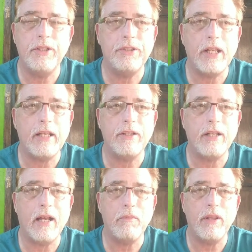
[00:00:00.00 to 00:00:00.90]
just take your
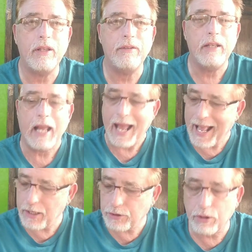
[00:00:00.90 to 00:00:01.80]
time with it.
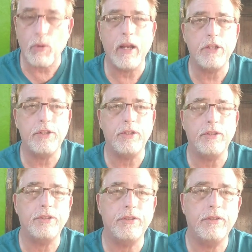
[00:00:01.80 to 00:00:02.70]
Ask the
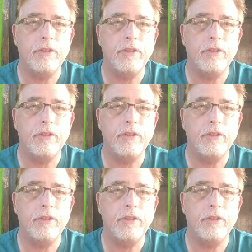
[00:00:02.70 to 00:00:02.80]
questions.